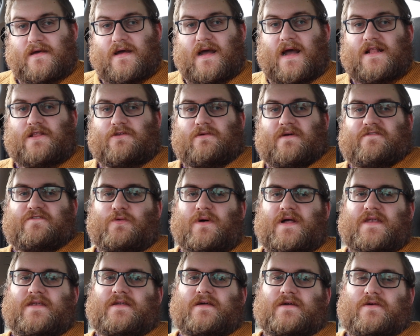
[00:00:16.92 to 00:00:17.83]
Hello
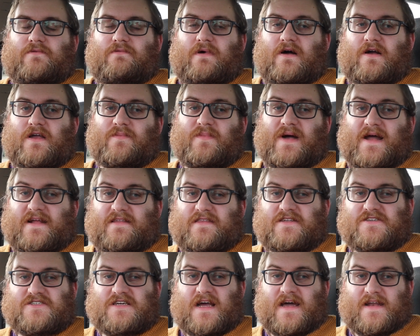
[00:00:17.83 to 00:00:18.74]
everyone, welcome back to
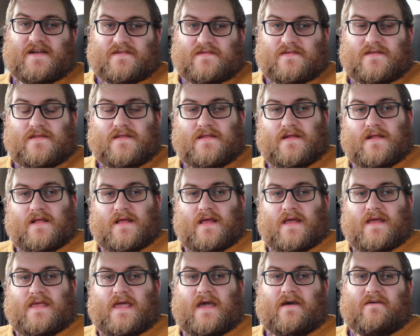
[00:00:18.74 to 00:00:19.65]
the channel.
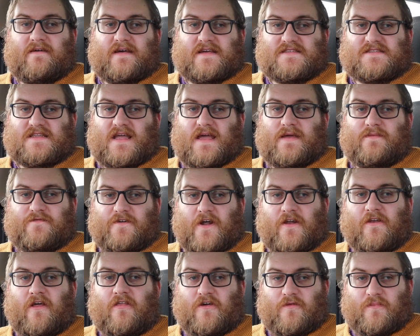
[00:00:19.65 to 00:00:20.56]
Yeah, it's time for
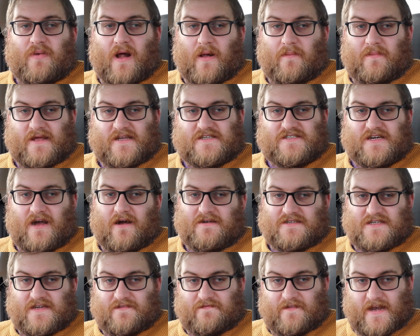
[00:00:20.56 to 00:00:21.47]
another public
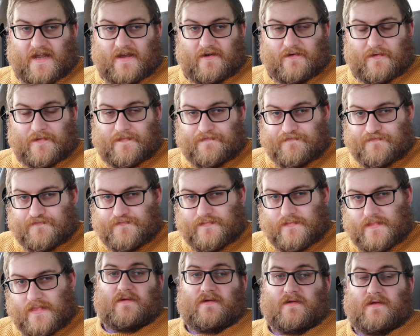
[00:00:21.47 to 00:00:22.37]
charging video.
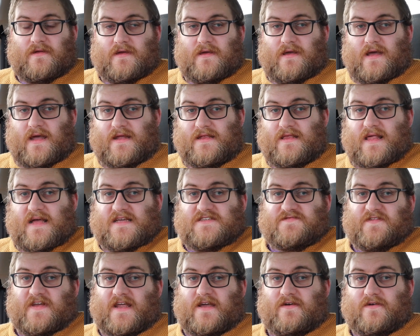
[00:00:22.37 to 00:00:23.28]
In the
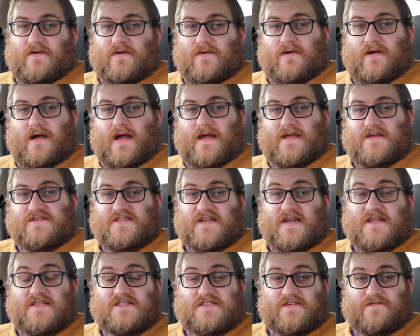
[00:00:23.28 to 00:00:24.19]
last video, I used
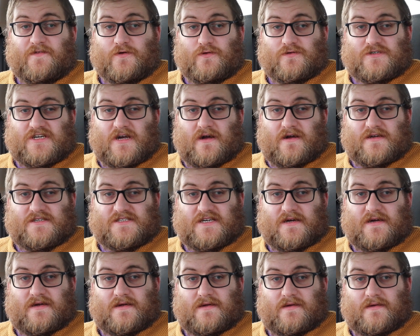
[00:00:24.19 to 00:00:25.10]
an Instavolt
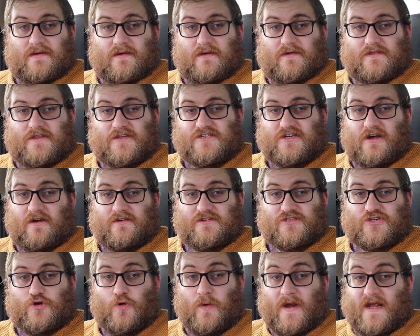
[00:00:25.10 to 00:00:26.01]
charger to
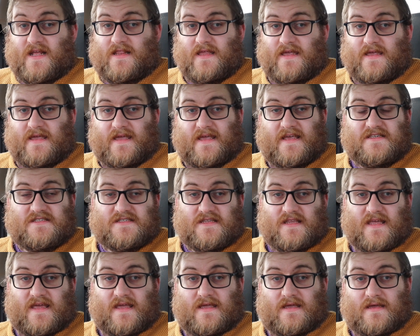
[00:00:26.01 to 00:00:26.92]
charge quickly,
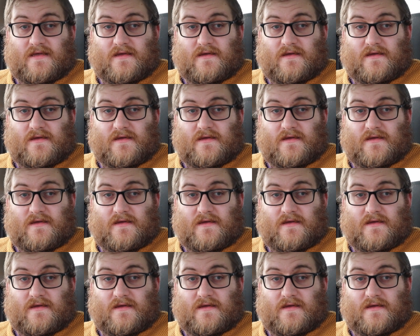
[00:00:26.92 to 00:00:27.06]
easily,